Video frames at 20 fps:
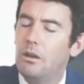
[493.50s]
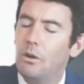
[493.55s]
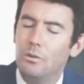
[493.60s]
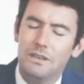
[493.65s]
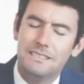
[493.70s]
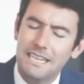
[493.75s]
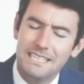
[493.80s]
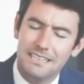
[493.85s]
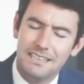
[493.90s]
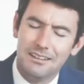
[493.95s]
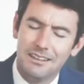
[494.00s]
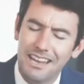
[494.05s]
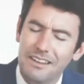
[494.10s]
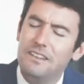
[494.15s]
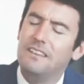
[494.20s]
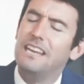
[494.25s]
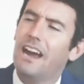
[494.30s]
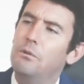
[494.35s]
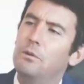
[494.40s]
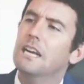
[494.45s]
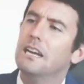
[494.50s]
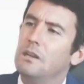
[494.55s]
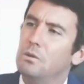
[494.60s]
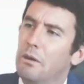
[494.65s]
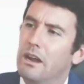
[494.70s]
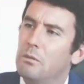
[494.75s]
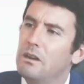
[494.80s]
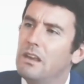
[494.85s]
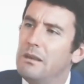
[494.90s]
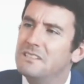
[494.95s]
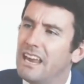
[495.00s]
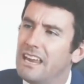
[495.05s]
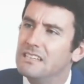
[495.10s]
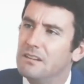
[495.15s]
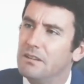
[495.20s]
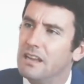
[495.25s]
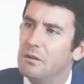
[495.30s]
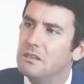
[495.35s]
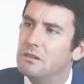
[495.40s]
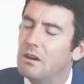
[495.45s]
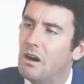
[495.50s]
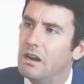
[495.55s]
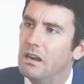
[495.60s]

doesn't. If it did, I would tell you about it. Why do you keep saying stuff like that? What's going on?